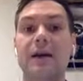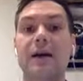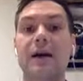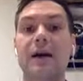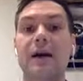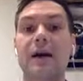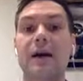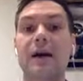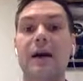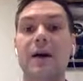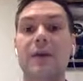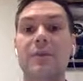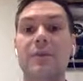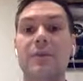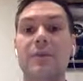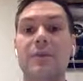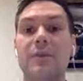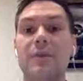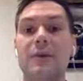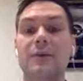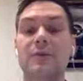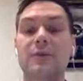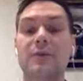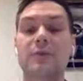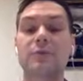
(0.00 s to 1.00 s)
the
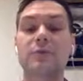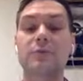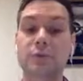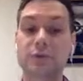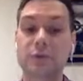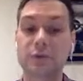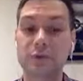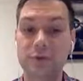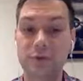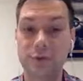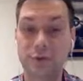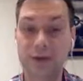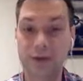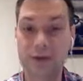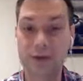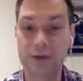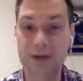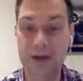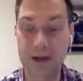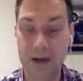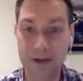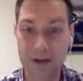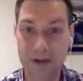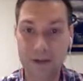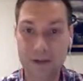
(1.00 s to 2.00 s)
different Google tools that
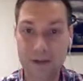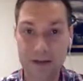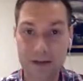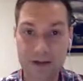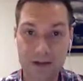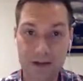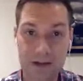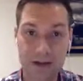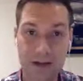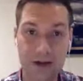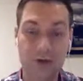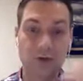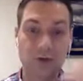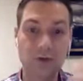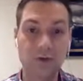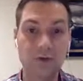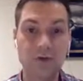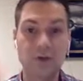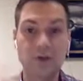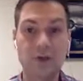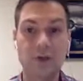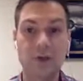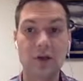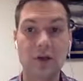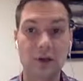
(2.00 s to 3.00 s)
are out there, how to
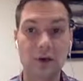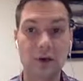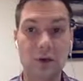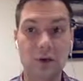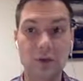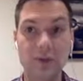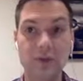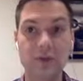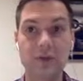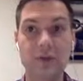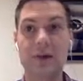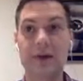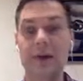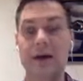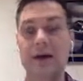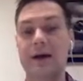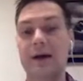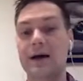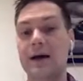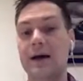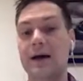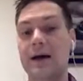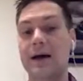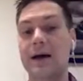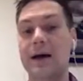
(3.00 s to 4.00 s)
use those,
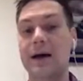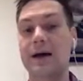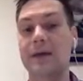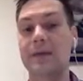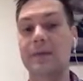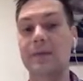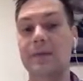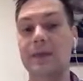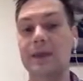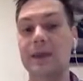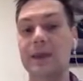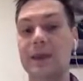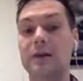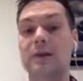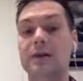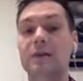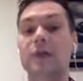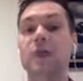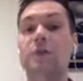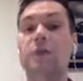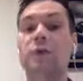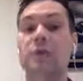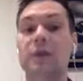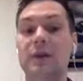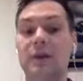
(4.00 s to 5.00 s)

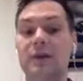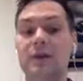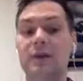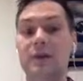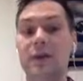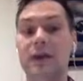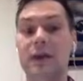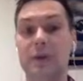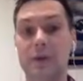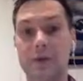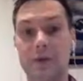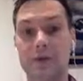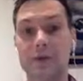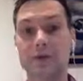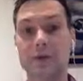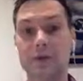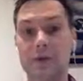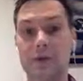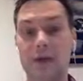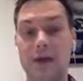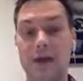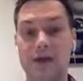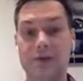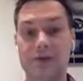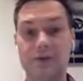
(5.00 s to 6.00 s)
including a lot with Google
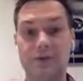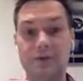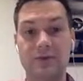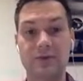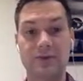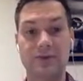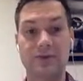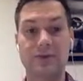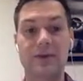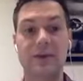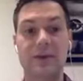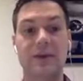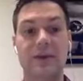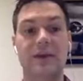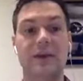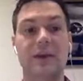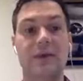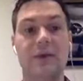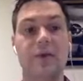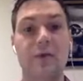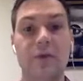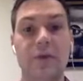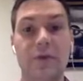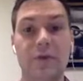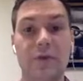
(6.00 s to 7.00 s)
Classroom. So check
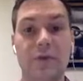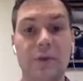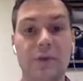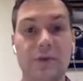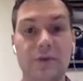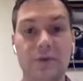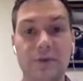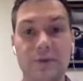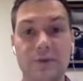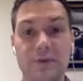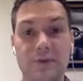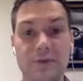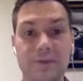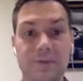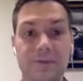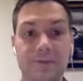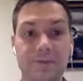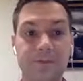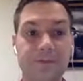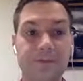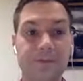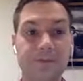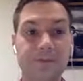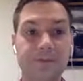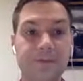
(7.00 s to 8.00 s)
in with those ones.
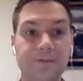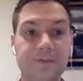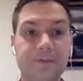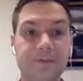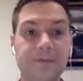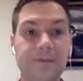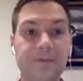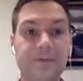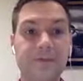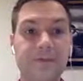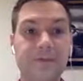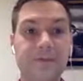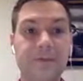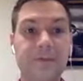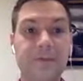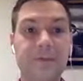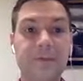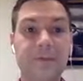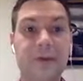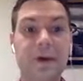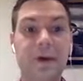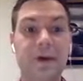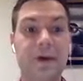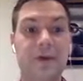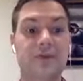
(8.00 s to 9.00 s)

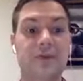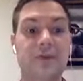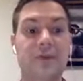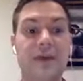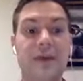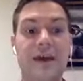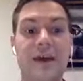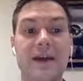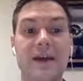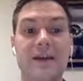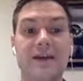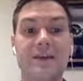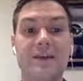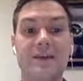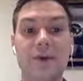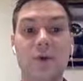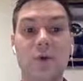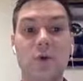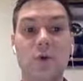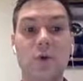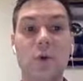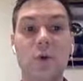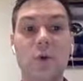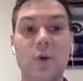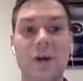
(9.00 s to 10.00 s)
All right, so that is our
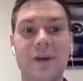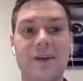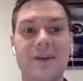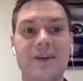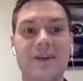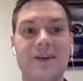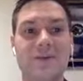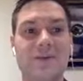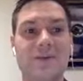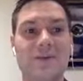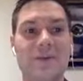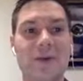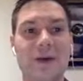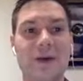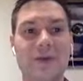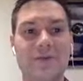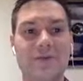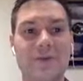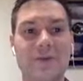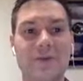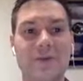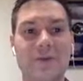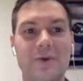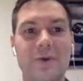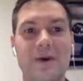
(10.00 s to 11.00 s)
quick run
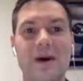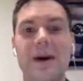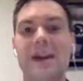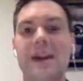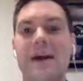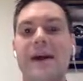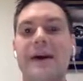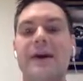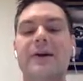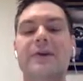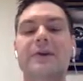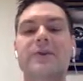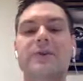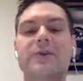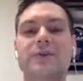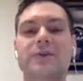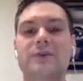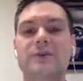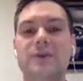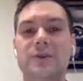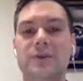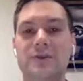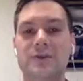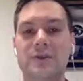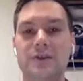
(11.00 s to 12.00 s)
through on how you
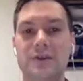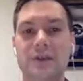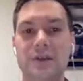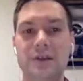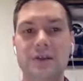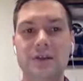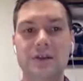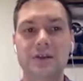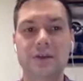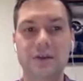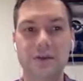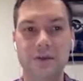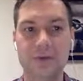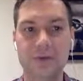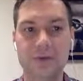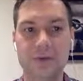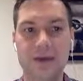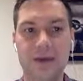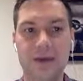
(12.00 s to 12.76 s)
use DocentEDU.